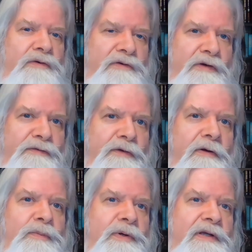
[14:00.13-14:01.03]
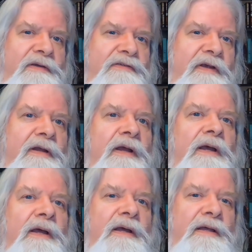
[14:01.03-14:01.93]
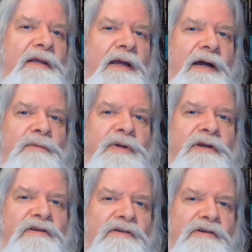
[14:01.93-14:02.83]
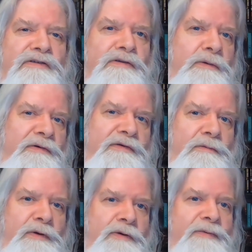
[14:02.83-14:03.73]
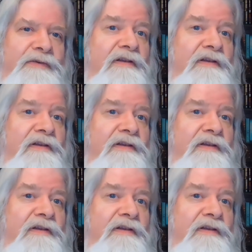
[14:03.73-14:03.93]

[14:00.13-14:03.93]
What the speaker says: to Jeff Grubb when he said, yeah, we need you to show us the realms.